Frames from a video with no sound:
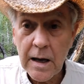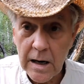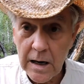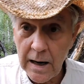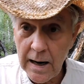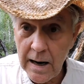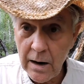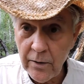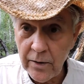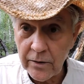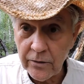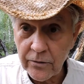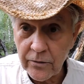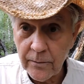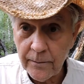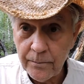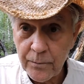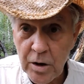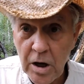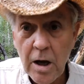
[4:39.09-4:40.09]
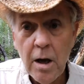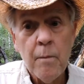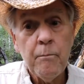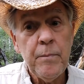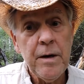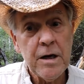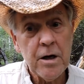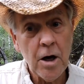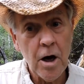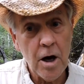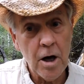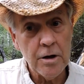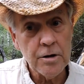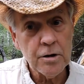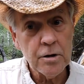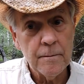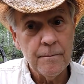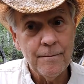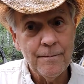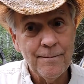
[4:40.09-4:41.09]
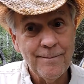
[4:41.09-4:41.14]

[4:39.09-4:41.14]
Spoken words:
Clarence. Because